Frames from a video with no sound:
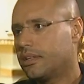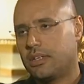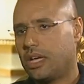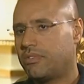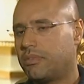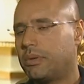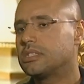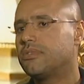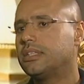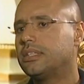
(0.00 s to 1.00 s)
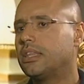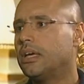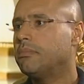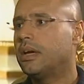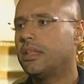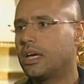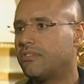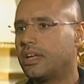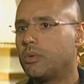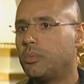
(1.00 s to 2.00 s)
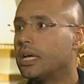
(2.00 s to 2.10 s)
everybody is fighting them, and they are very weak,